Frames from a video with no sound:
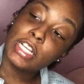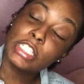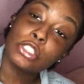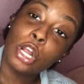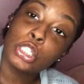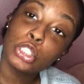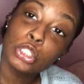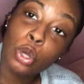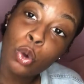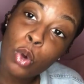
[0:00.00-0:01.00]
these are
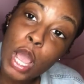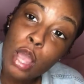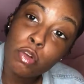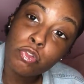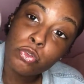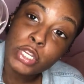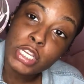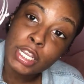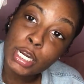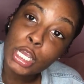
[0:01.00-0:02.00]
so
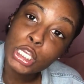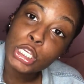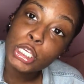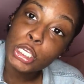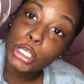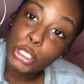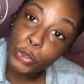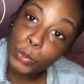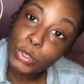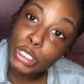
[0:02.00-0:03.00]
freaking
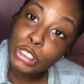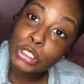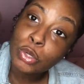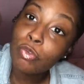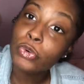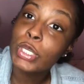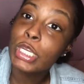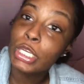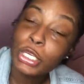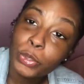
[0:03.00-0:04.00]
cute. They're so
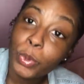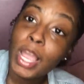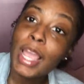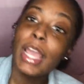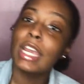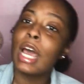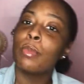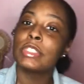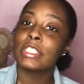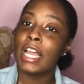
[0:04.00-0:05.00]
freaking cute. And I
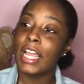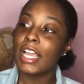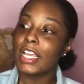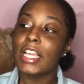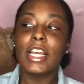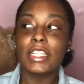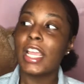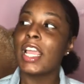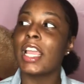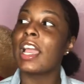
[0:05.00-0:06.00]
was like,
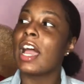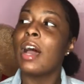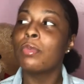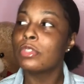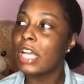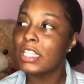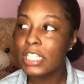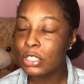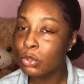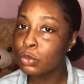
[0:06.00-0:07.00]
dang, I
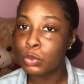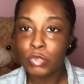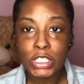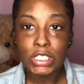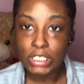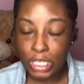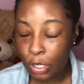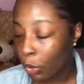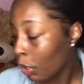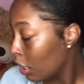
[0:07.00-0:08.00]
think those would really
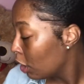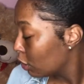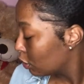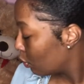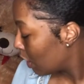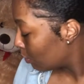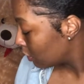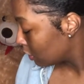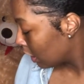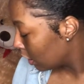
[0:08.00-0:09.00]
sell. So I
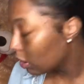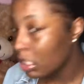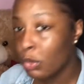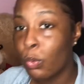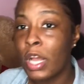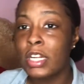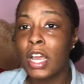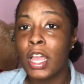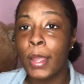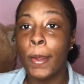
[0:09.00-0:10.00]
was like, why
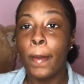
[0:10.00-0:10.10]
not,